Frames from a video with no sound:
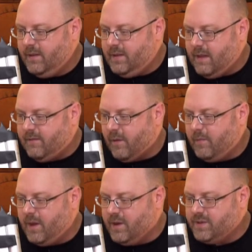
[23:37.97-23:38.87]
then
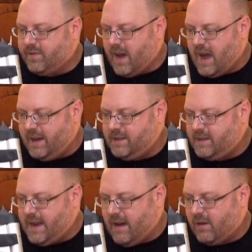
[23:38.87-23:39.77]
from those
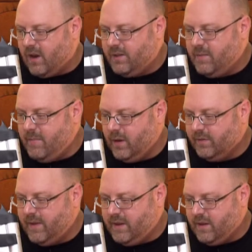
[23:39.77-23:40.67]
vines, now called the
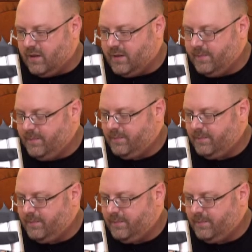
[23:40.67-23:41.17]
Middle Vineyard,